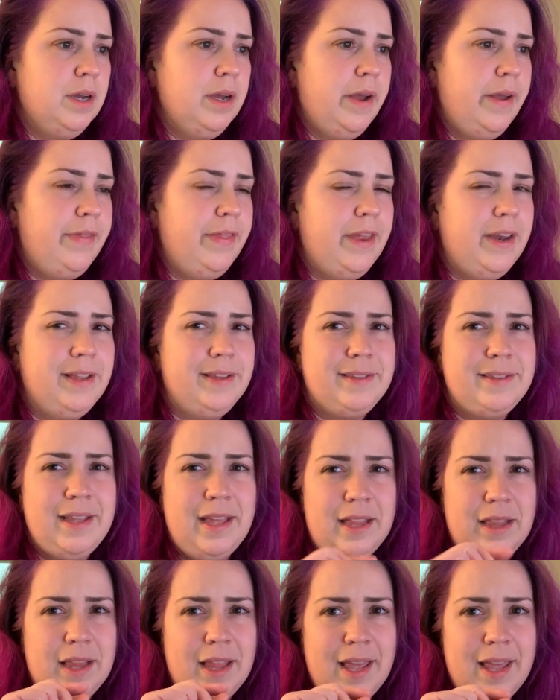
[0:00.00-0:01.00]
And then it
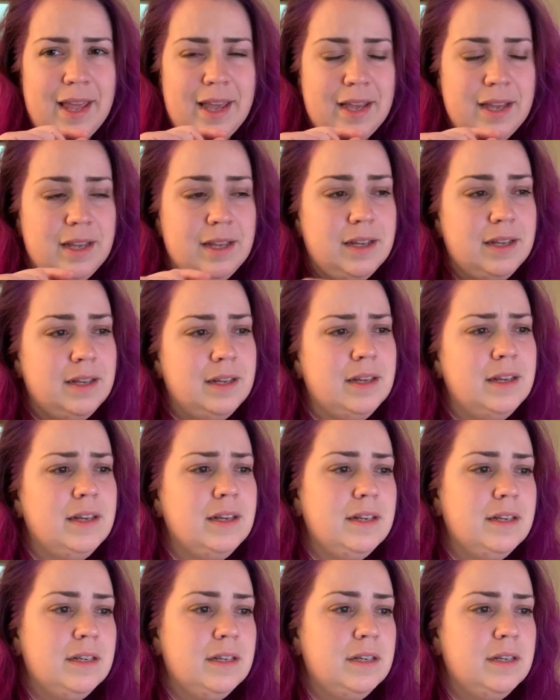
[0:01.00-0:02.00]
said like,
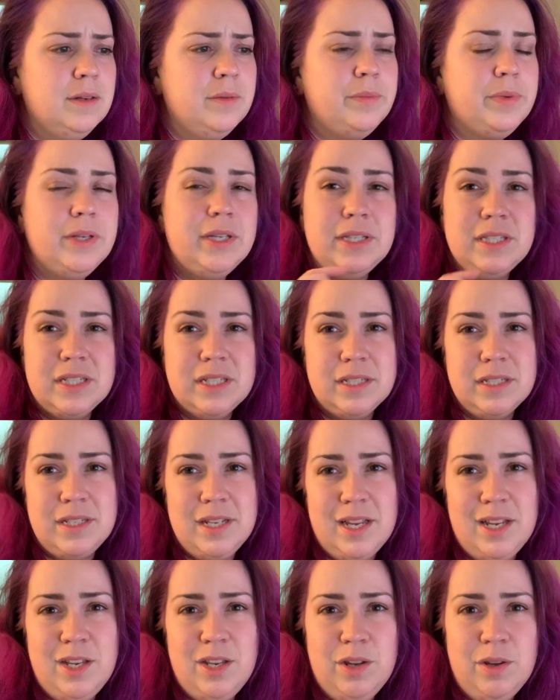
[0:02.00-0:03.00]
please
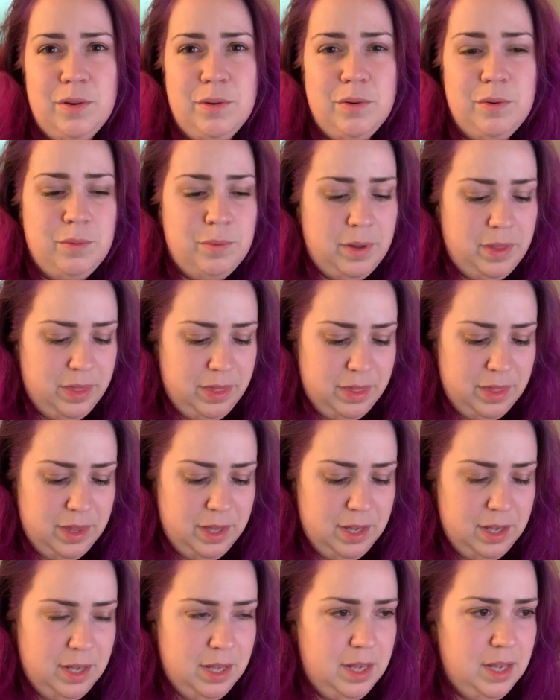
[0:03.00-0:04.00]
continue with
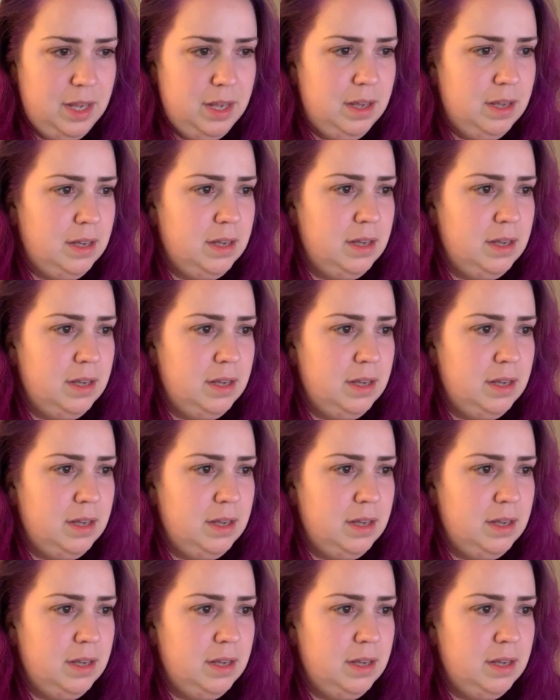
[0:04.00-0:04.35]
the